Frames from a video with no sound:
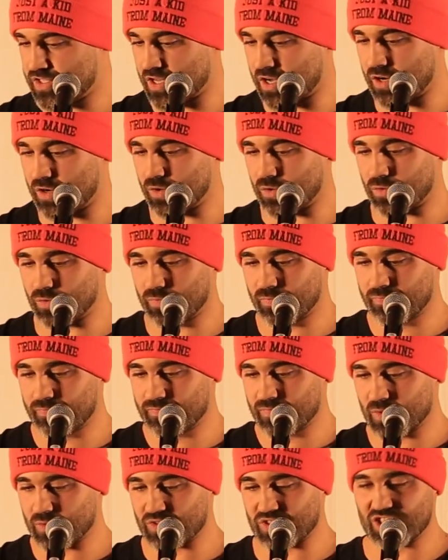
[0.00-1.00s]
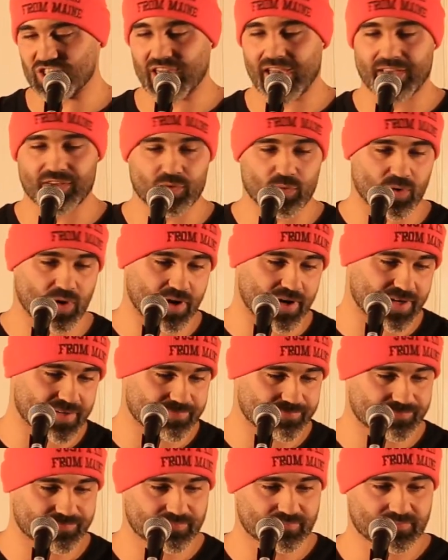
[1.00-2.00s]
So it was January
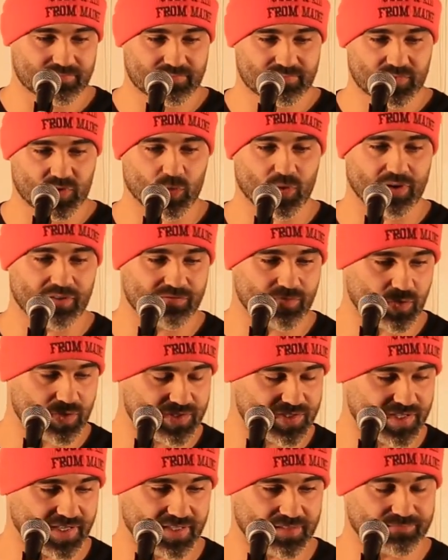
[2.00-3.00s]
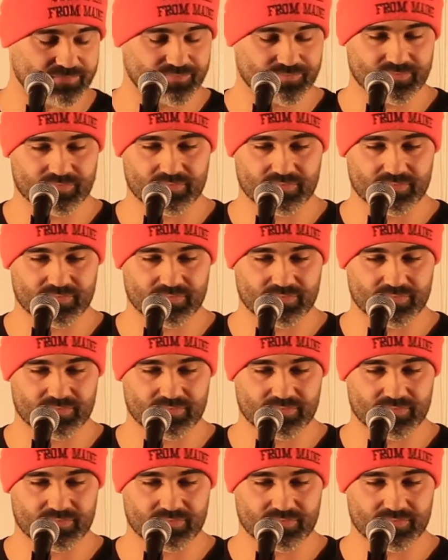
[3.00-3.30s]
2014.